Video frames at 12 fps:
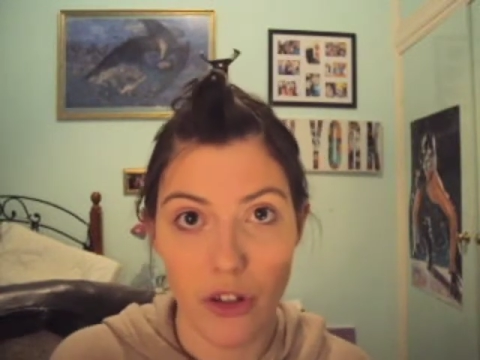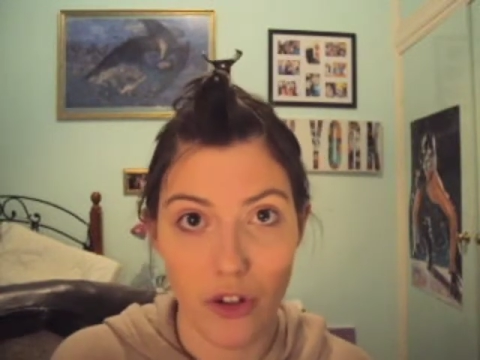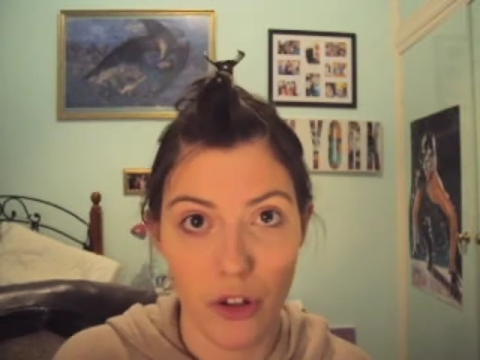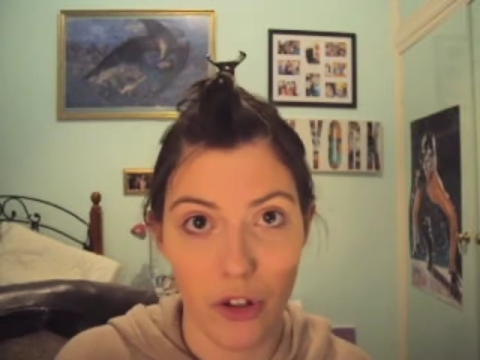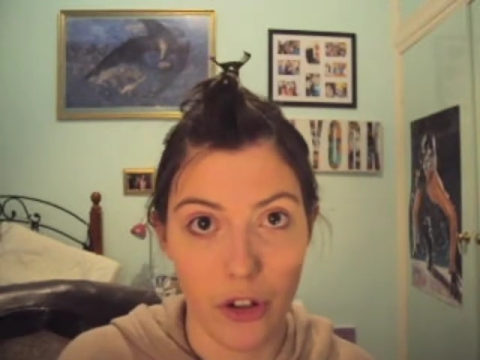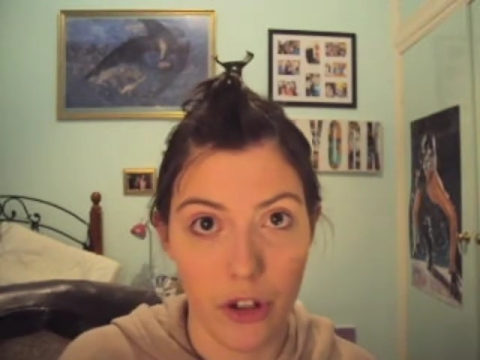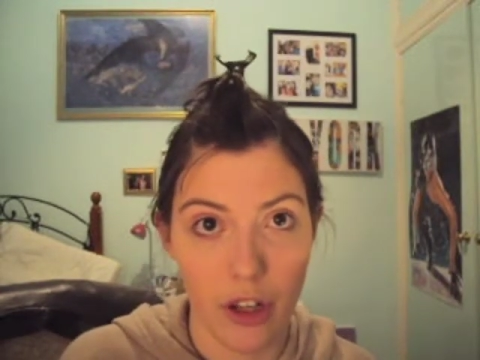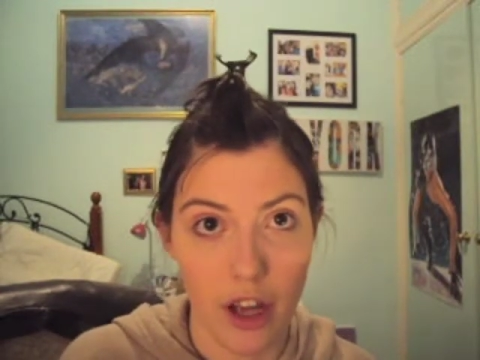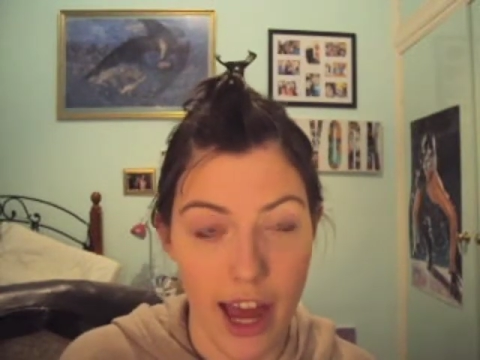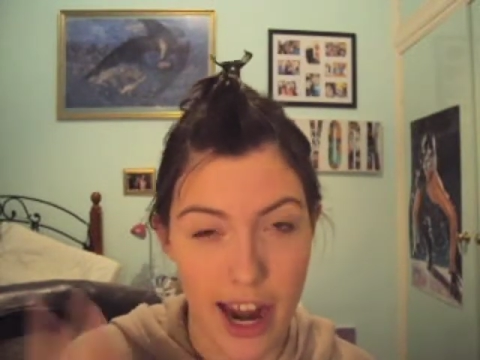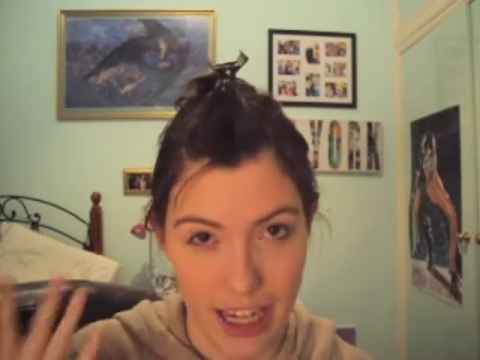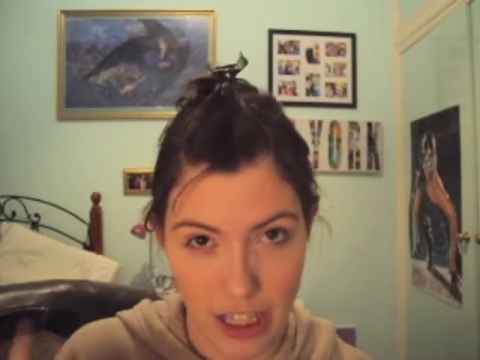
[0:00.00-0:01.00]
do
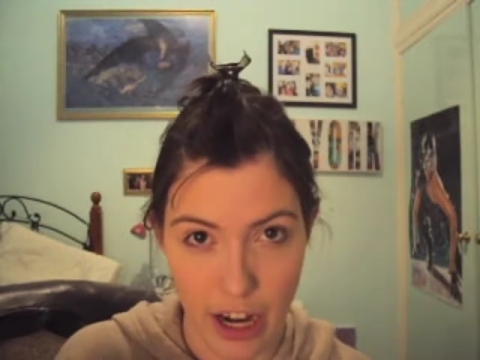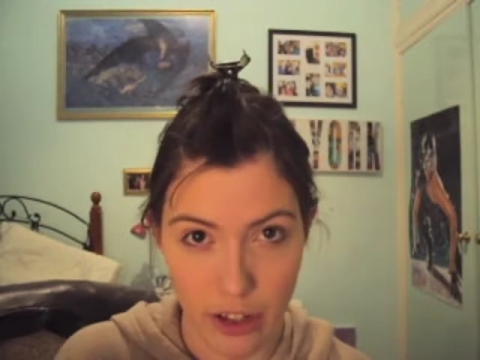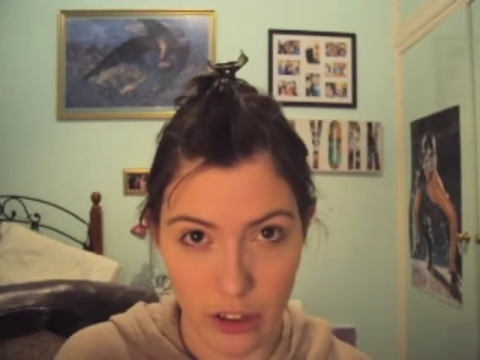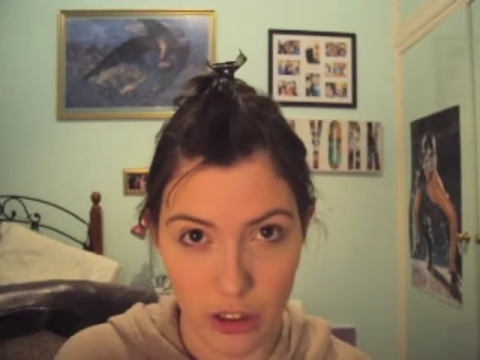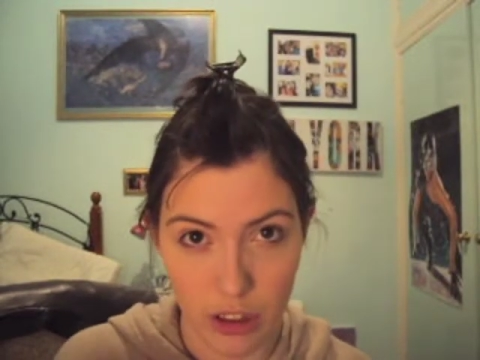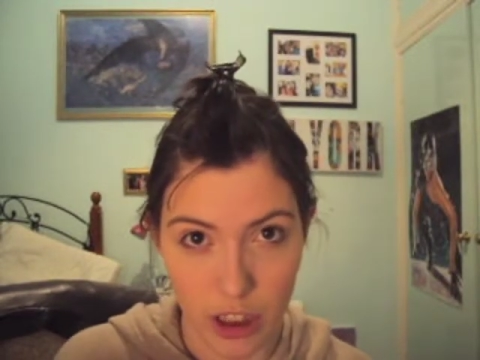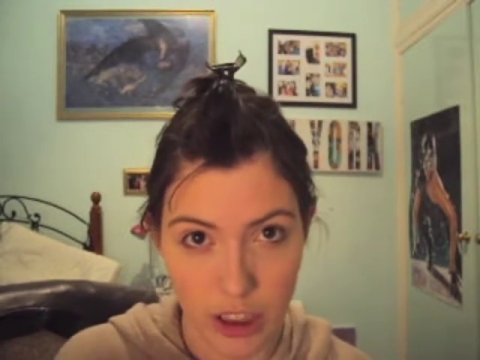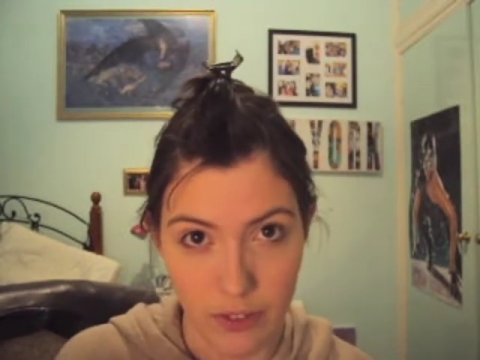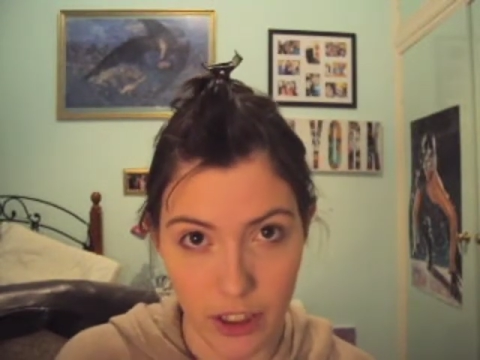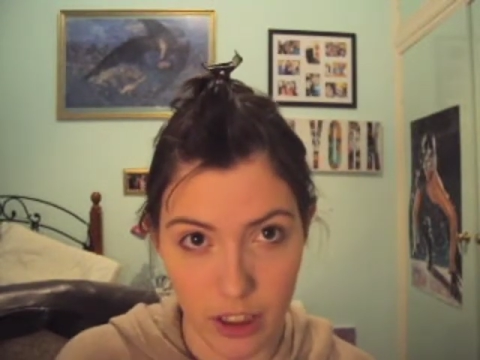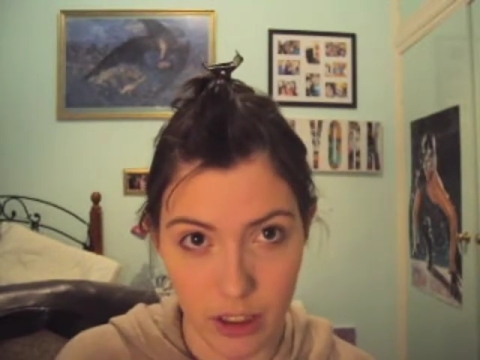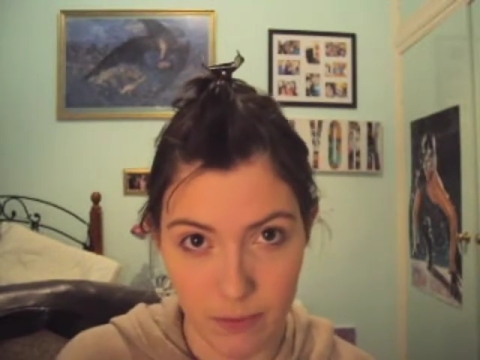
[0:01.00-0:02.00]
an eyeshadow look just
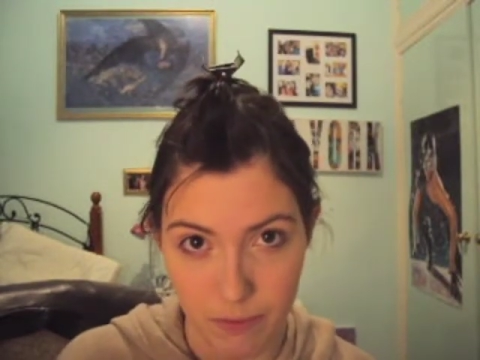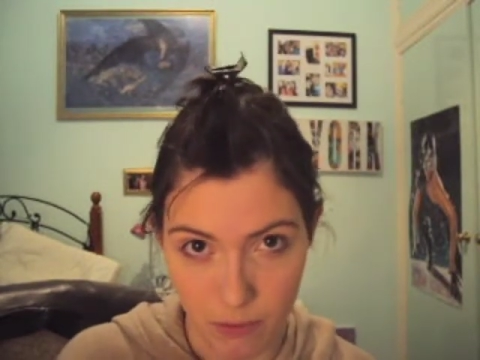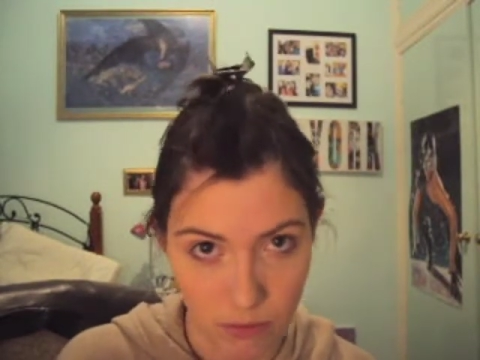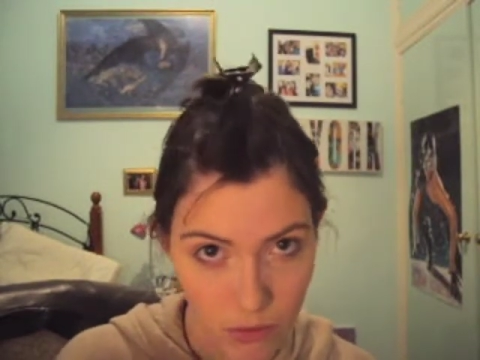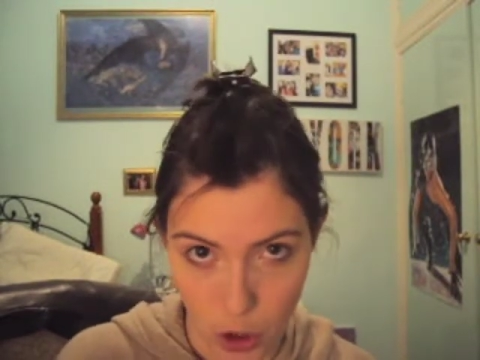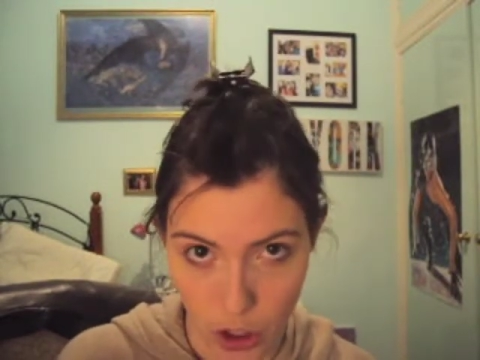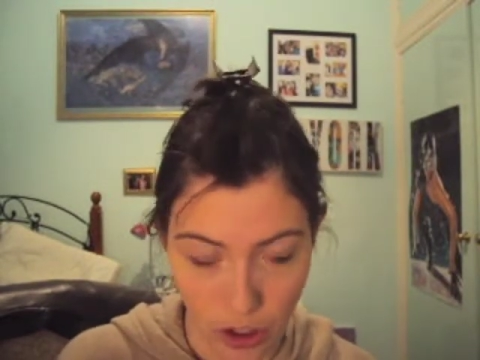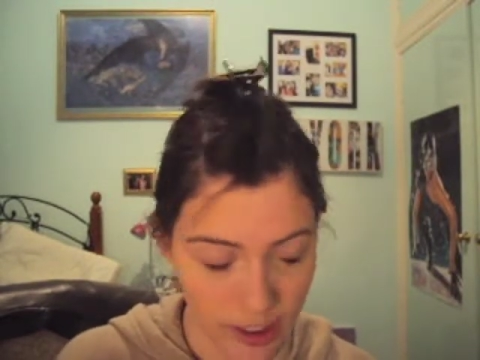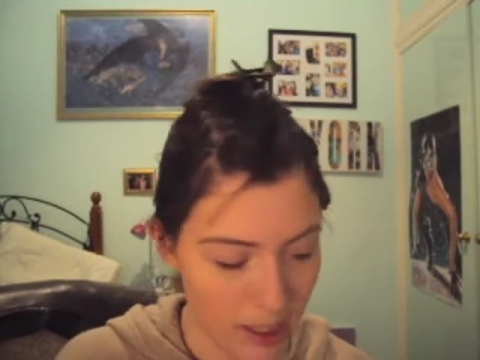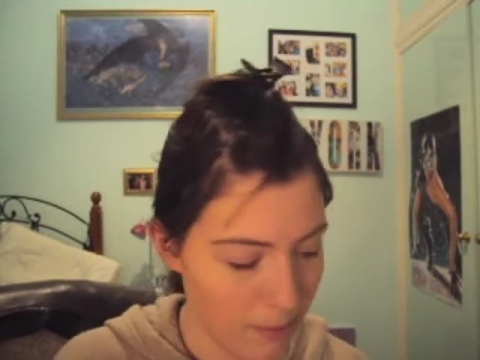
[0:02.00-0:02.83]
for uni or